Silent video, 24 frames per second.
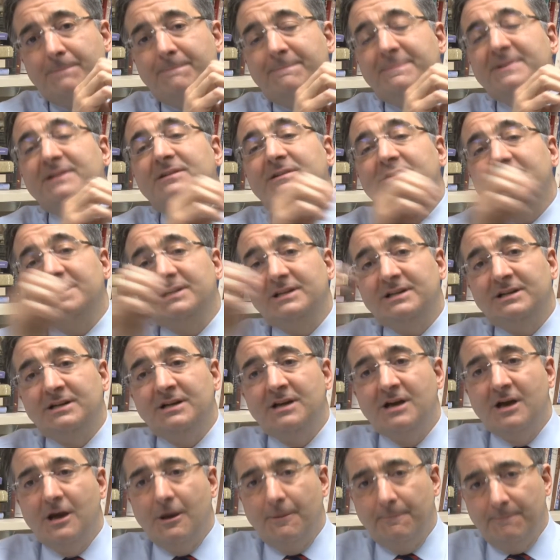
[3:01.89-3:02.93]

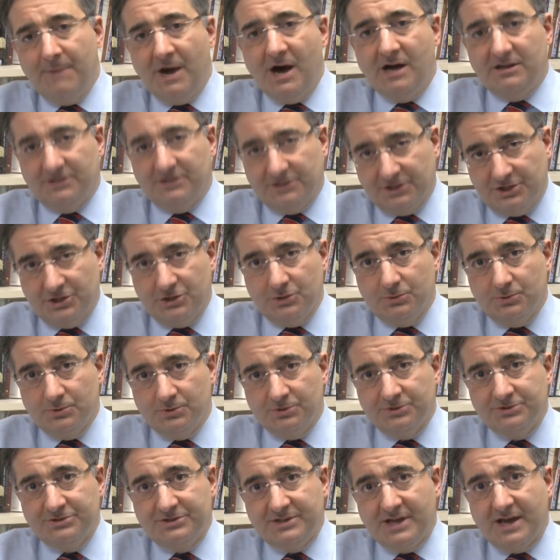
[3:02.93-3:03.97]
billion
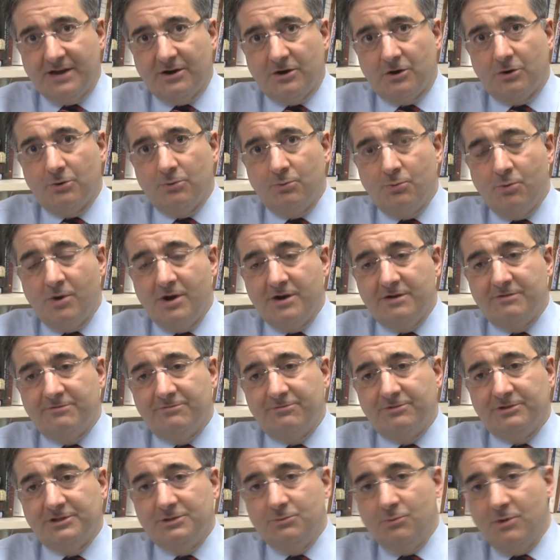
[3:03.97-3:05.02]
molecules that are one of
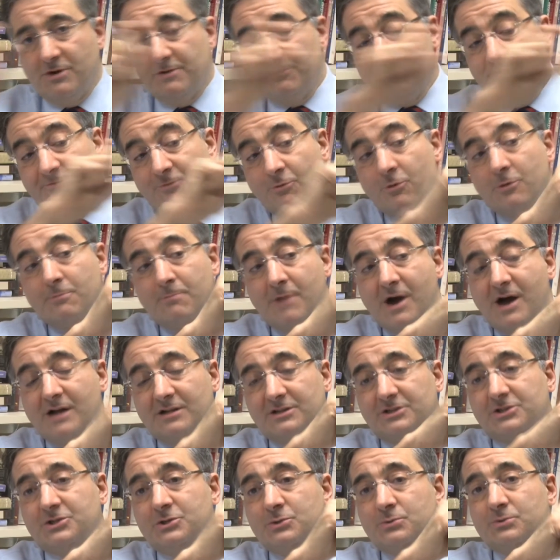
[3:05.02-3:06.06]
really one of four
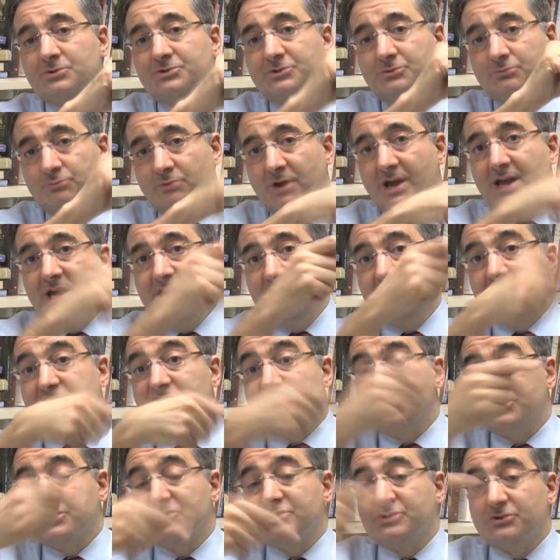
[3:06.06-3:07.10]
molecules
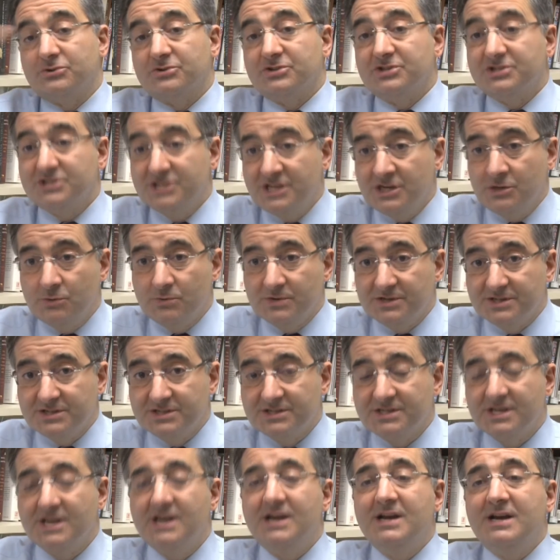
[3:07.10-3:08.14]
arranged in a certain
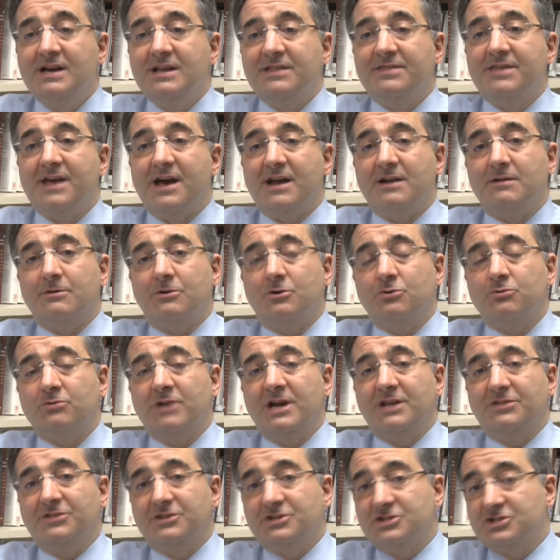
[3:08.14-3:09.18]
sequence that
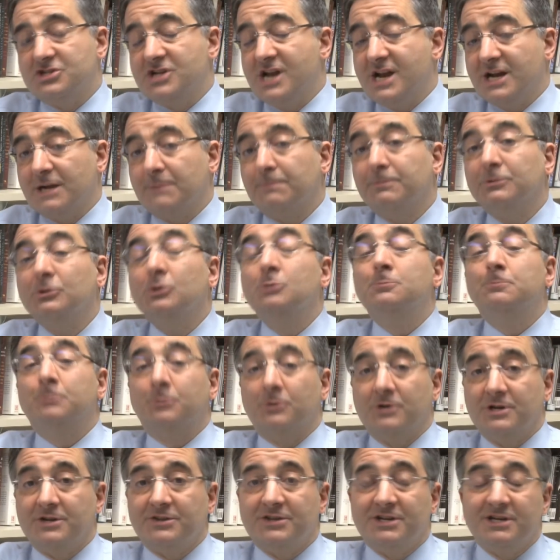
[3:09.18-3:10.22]
create the genetic
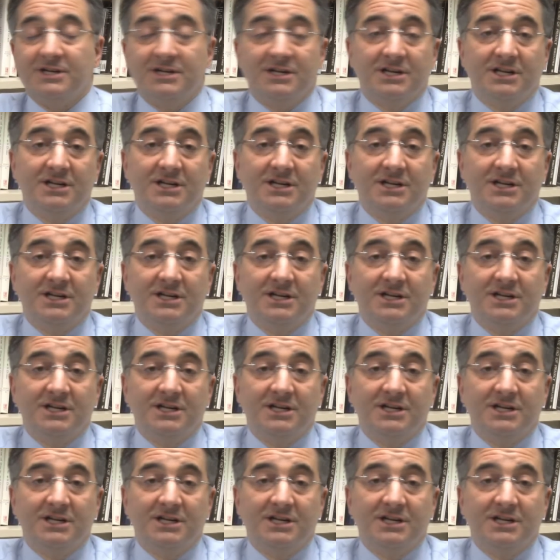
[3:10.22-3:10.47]
blueprint that